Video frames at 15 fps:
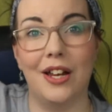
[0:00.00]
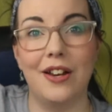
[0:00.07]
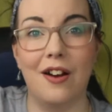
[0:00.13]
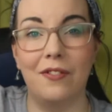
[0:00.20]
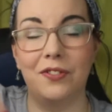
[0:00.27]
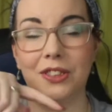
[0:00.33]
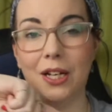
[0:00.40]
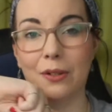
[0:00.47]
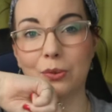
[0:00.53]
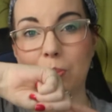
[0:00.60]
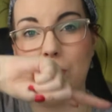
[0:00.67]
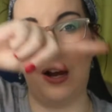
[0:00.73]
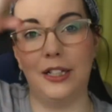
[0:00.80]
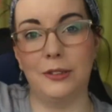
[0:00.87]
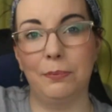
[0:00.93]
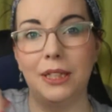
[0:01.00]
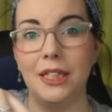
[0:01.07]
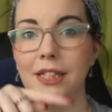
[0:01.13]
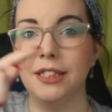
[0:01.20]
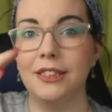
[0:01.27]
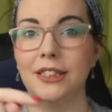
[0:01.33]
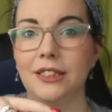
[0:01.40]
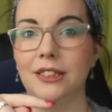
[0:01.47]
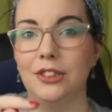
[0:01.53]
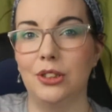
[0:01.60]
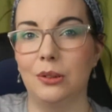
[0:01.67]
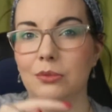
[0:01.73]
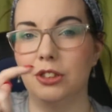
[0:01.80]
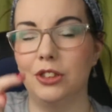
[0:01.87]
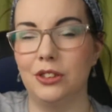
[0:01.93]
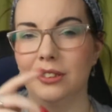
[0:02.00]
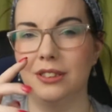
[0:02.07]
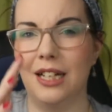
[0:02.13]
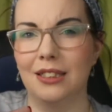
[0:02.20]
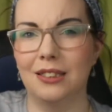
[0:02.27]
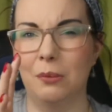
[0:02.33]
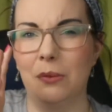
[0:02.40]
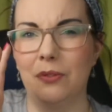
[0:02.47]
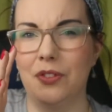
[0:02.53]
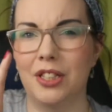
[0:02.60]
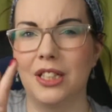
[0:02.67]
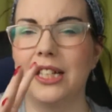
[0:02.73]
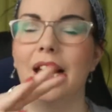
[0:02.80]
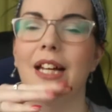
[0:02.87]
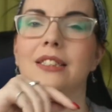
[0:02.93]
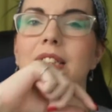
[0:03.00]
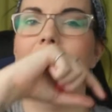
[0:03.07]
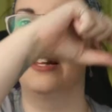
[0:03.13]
and obviously I'd been in the Disney shop to get something for the kids,